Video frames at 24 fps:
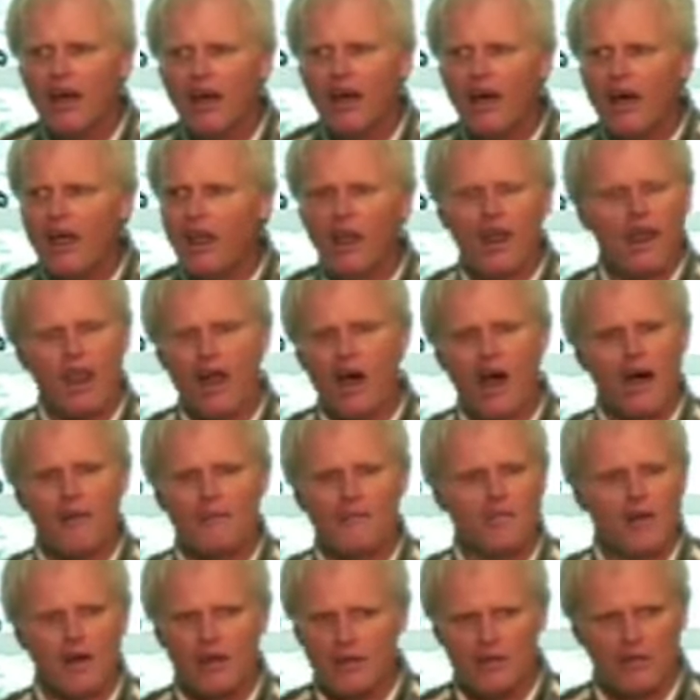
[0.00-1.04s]
And
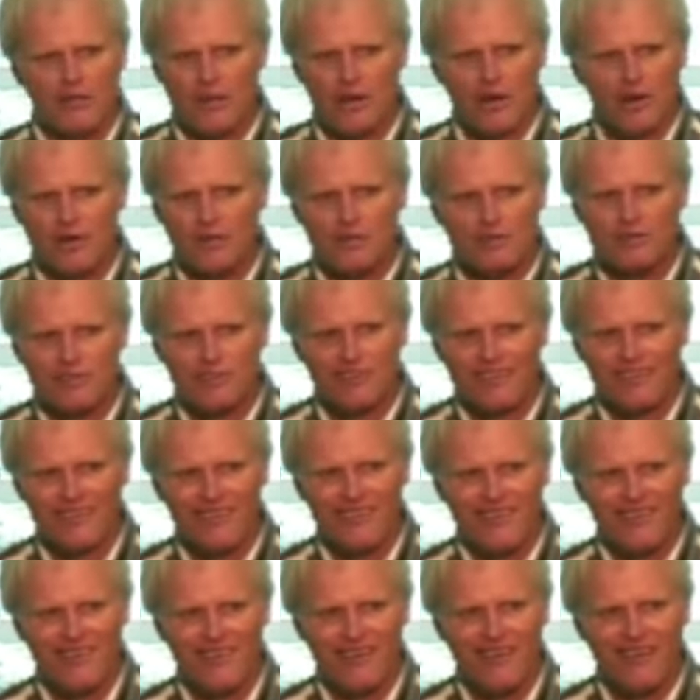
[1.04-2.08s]
I'm none of those.
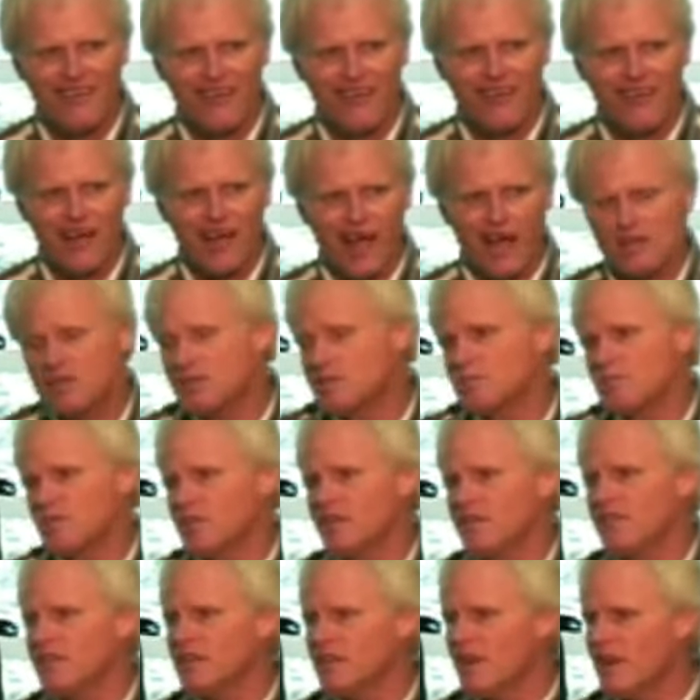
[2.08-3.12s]
I just
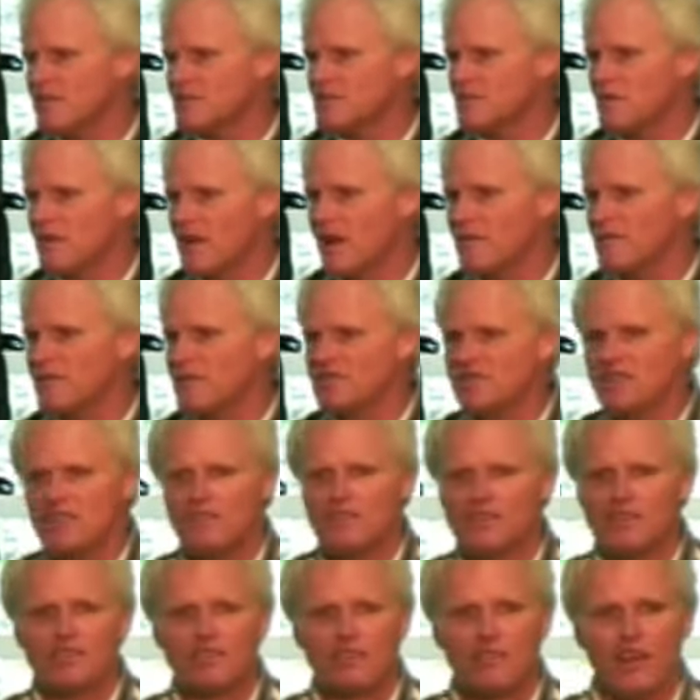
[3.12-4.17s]
believe He loves me and I'm
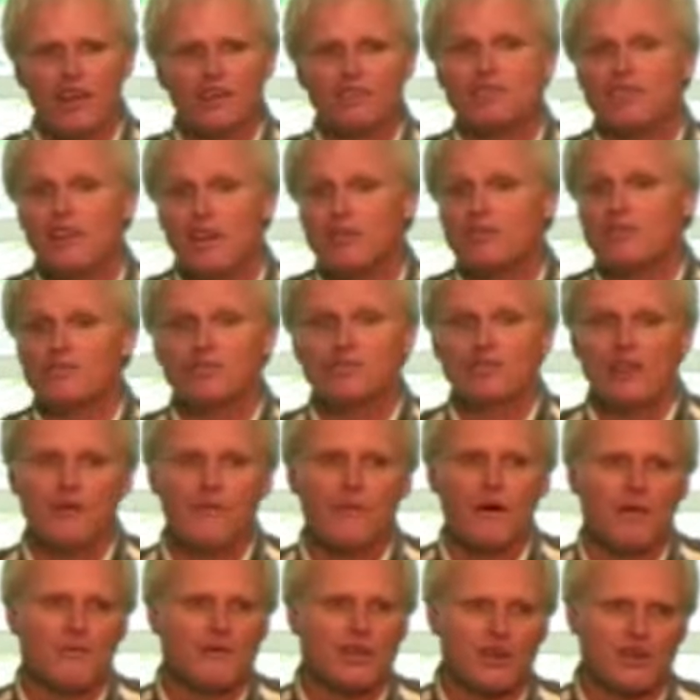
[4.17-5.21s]
receiving His grace and
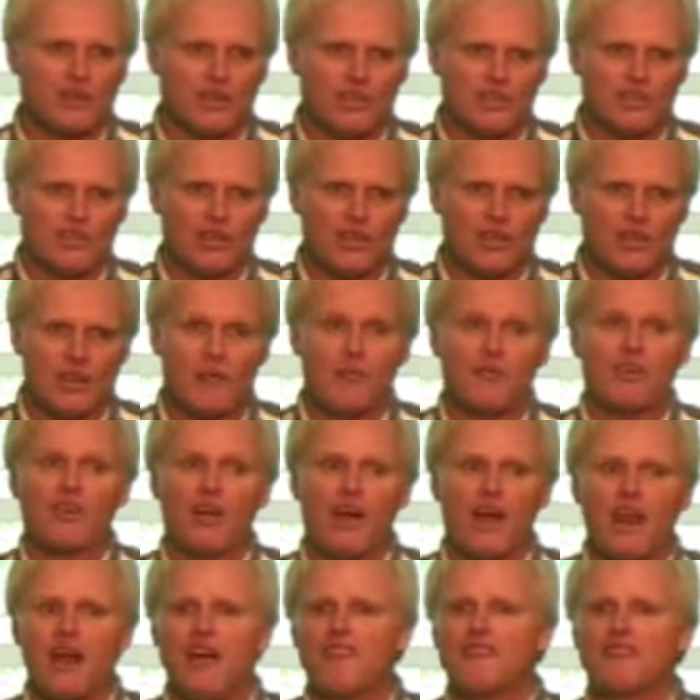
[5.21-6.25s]
understand why I'm a Christian, and I'm
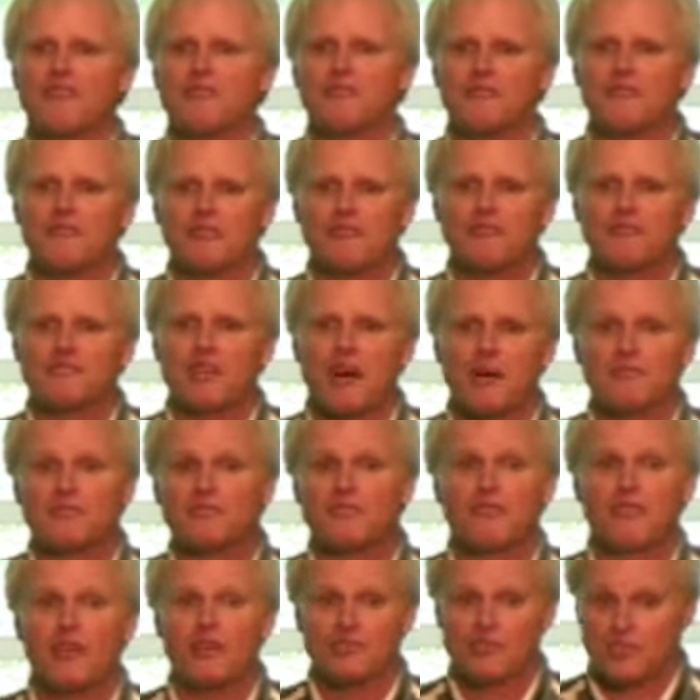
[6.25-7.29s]
crying out from the rooftops
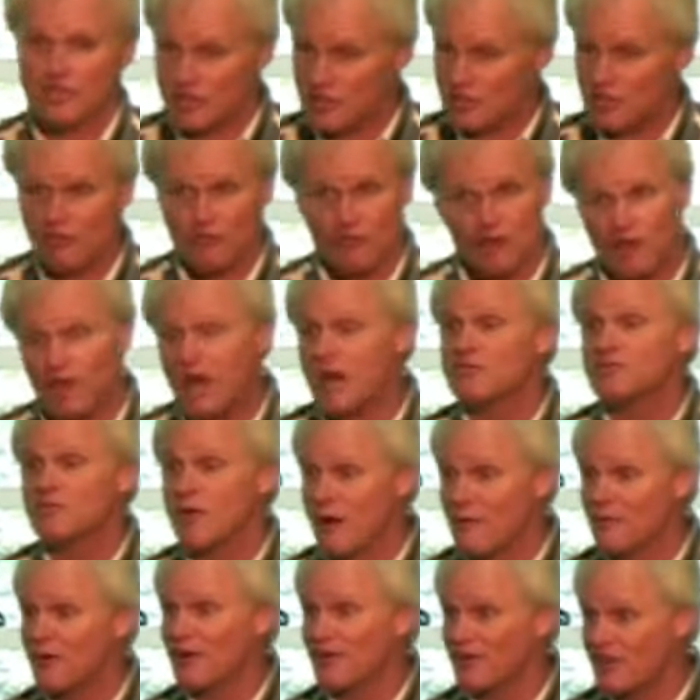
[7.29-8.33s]
for us to just realize
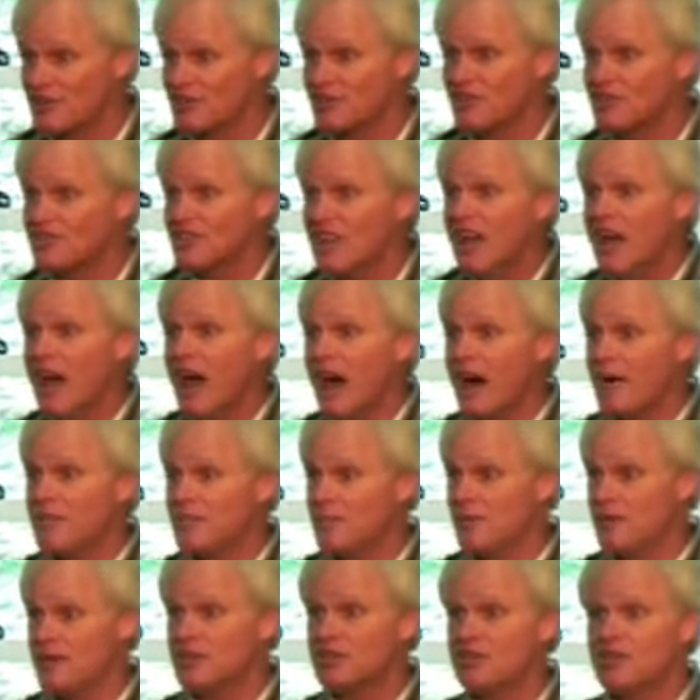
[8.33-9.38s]
why we're Christians. I
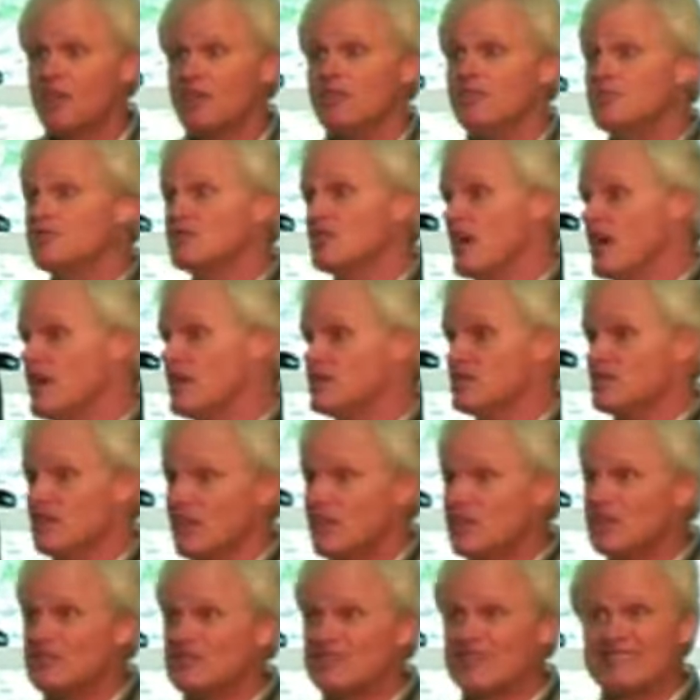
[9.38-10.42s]
appreciate you trying to
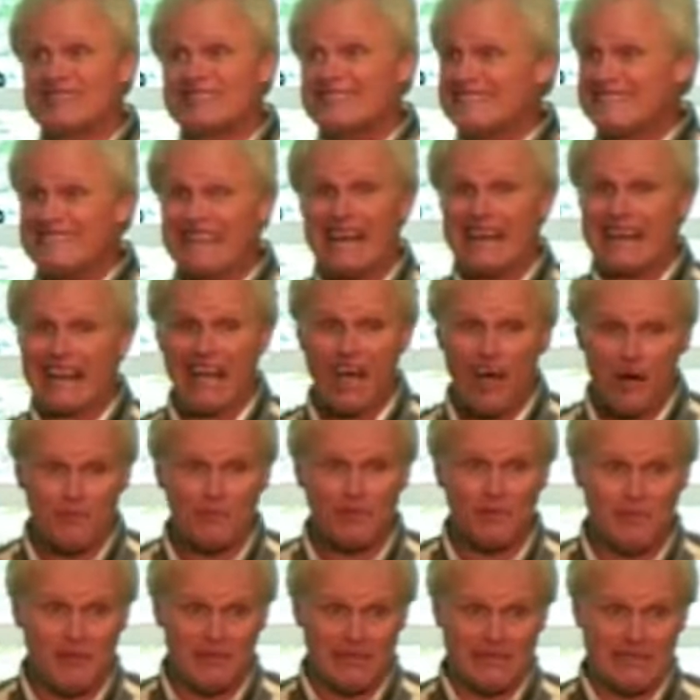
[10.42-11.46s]
say those things. It's not a
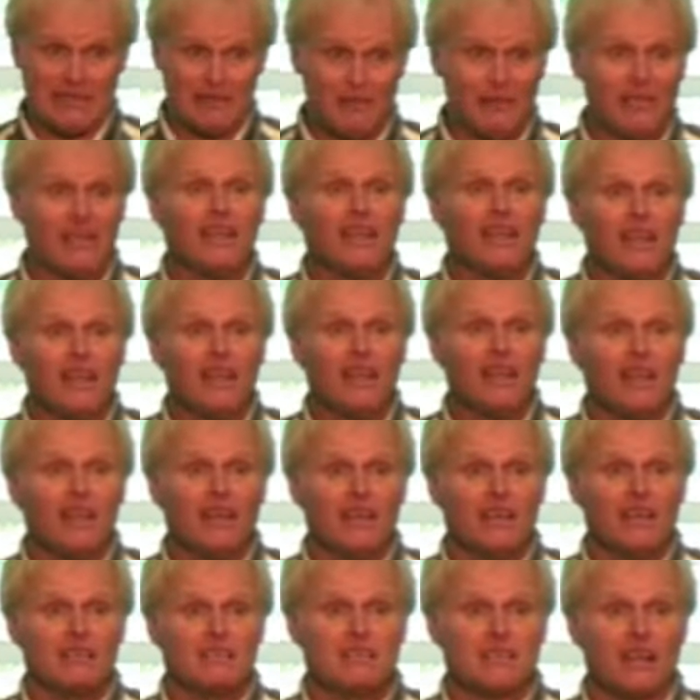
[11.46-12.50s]
compliment to me.
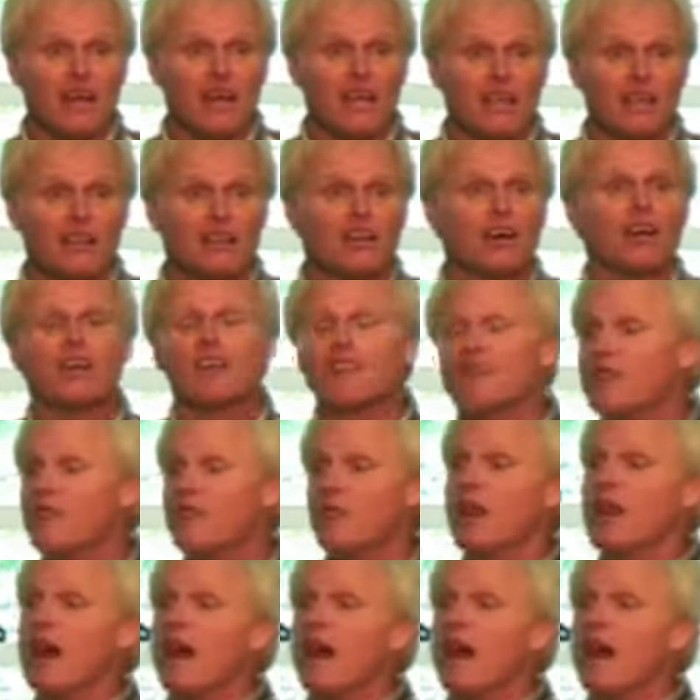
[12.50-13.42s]
It's like, look, if what